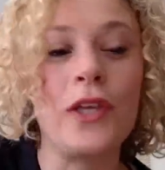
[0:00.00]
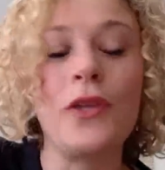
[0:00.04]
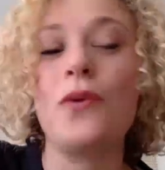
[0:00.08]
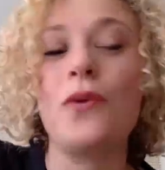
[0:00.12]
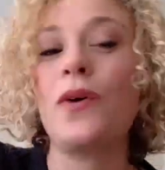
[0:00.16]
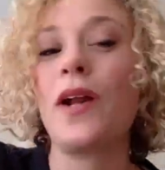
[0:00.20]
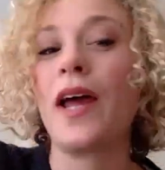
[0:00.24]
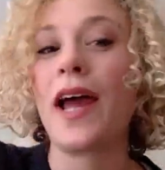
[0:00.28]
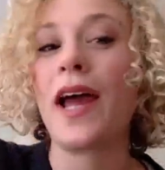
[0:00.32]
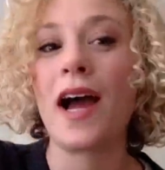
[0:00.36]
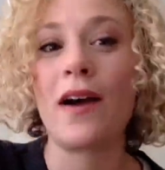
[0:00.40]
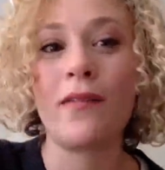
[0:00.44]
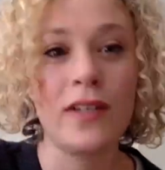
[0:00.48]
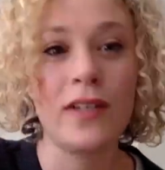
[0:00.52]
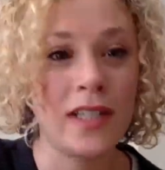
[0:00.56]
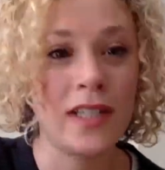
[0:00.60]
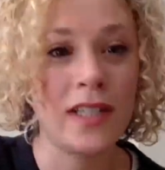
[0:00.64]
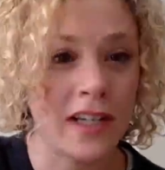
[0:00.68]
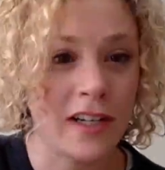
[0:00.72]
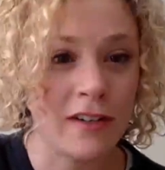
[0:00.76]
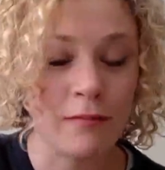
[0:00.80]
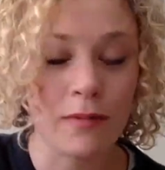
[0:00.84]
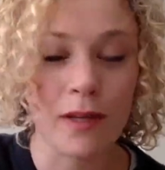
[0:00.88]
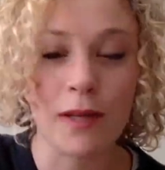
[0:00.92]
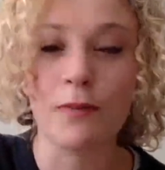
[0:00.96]
You don't have a
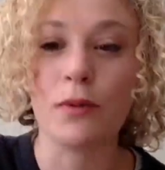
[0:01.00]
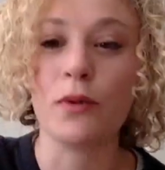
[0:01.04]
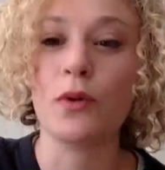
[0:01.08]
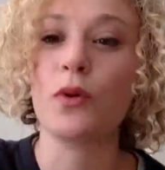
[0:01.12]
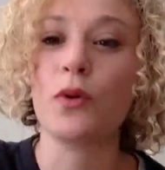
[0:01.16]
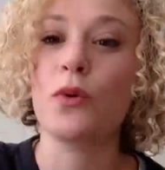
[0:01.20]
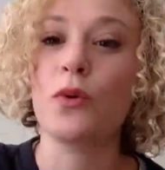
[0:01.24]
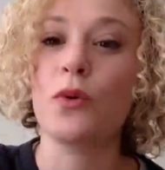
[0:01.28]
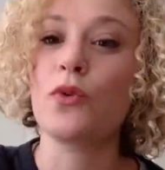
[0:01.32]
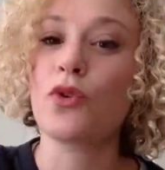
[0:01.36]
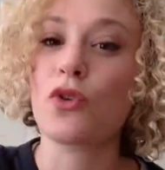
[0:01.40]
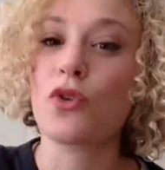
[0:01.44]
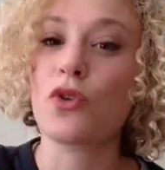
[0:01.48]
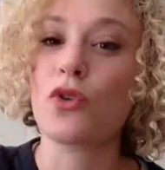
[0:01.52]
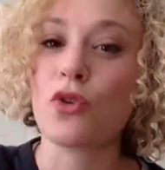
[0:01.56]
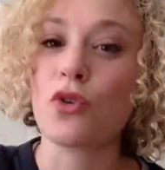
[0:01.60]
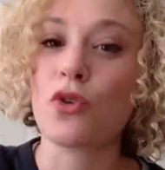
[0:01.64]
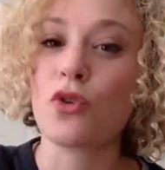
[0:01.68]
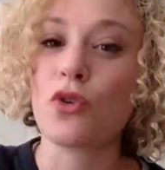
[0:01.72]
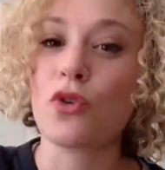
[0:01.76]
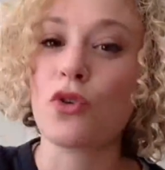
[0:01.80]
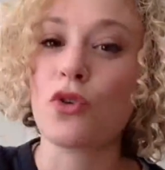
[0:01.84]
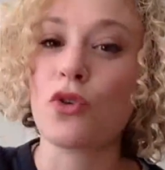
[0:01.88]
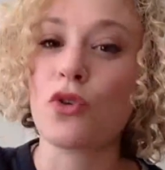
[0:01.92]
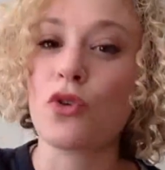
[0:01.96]
ton of people who
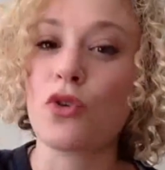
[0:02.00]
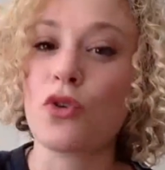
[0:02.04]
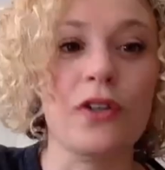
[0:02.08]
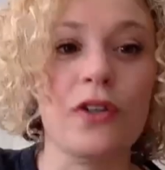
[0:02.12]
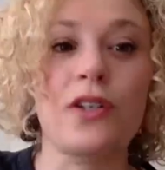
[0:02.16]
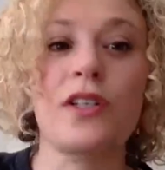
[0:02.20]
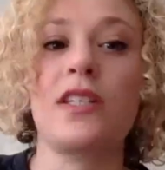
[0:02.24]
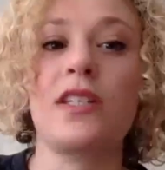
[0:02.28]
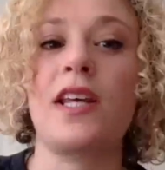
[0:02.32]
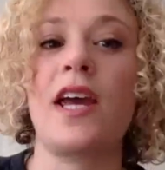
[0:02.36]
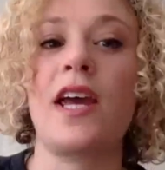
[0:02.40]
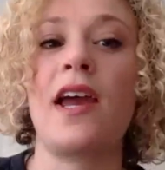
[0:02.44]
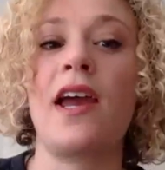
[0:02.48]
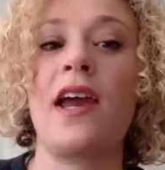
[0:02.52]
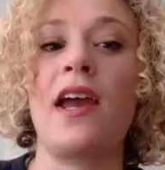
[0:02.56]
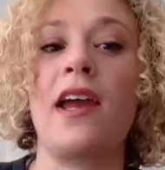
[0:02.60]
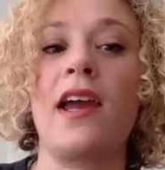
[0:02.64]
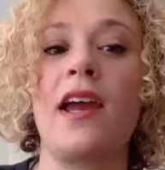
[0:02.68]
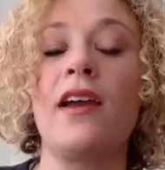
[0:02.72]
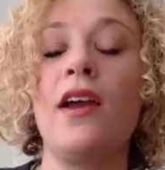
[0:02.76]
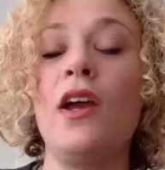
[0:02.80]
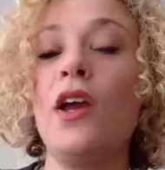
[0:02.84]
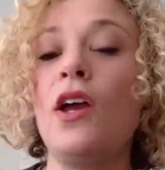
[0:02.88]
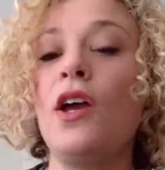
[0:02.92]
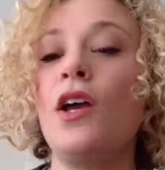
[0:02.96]
trust what you're
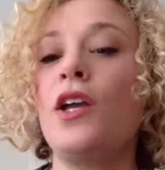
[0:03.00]
saying.